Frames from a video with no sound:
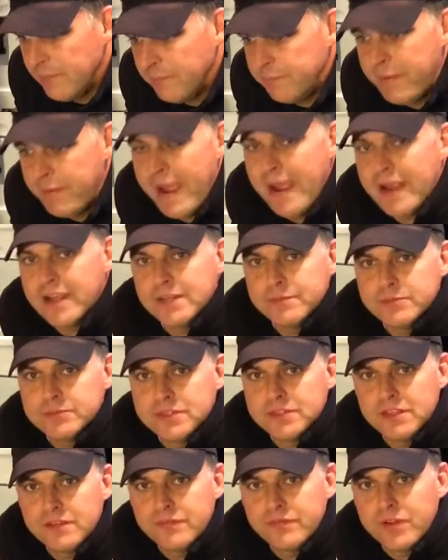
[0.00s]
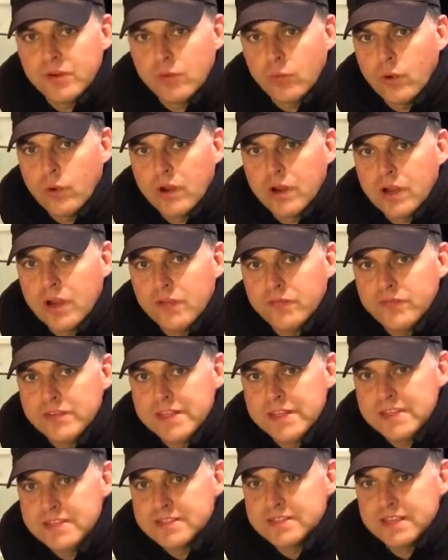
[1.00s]
backup stuff that'll work off
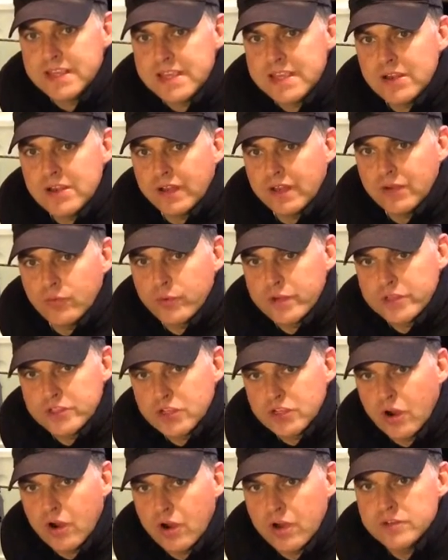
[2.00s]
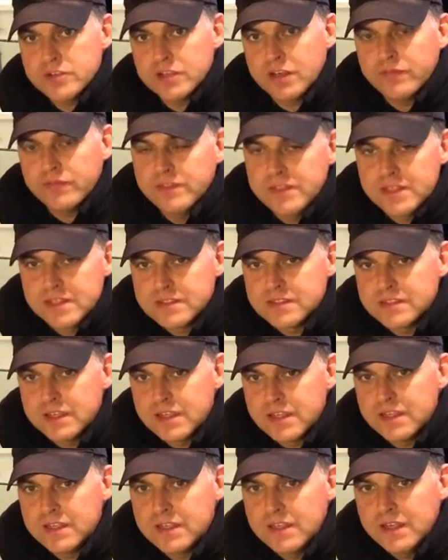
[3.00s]
DC or can recharge off
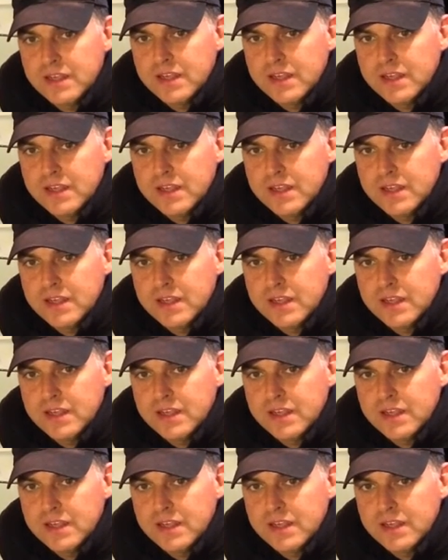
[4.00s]
DC,